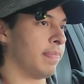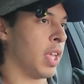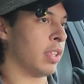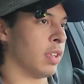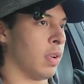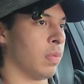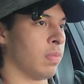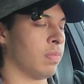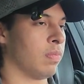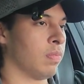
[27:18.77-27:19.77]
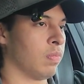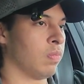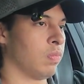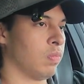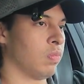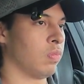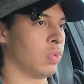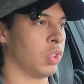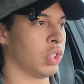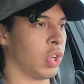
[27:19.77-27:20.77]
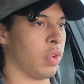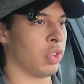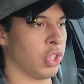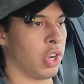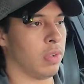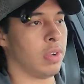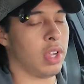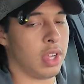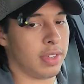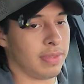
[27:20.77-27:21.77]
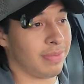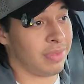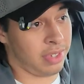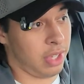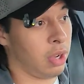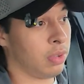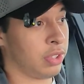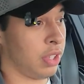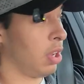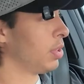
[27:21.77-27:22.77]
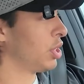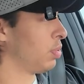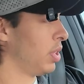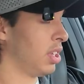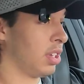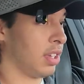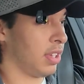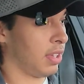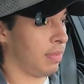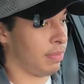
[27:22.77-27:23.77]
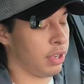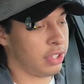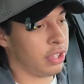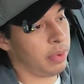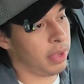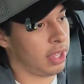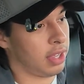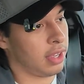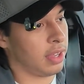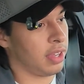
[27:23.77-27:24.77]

And so just going to show slowish week, pretty slow week.